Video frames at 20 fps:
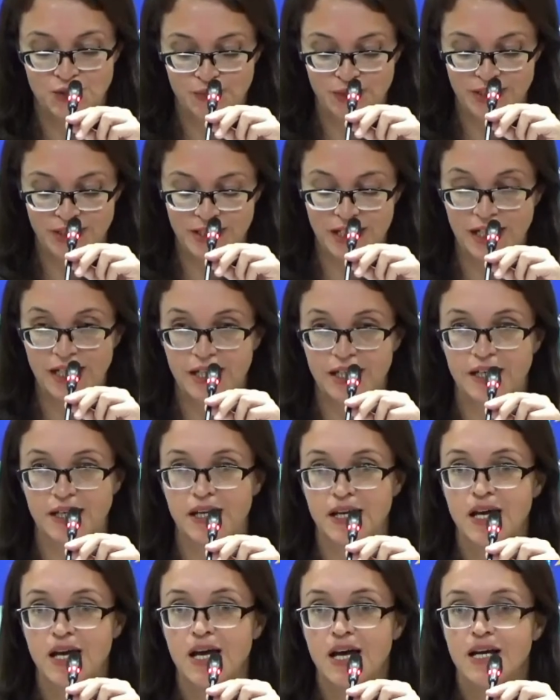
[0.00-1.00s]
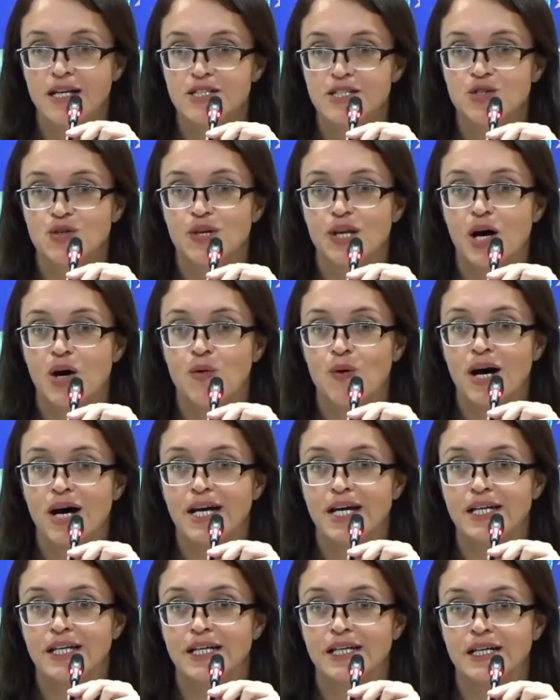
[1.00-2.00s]
to be taken. So now I
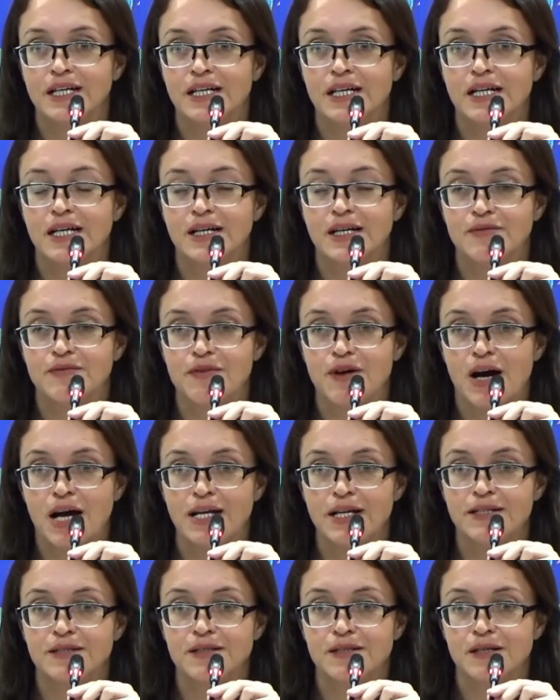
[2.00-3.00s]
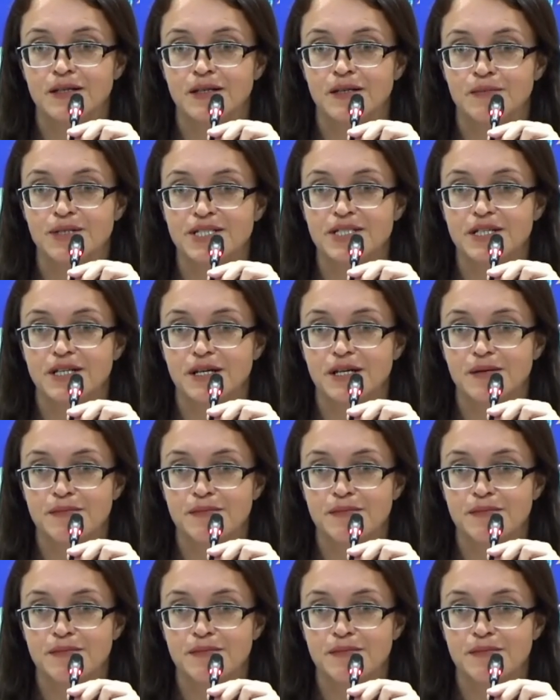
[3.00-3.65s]
invite Mr.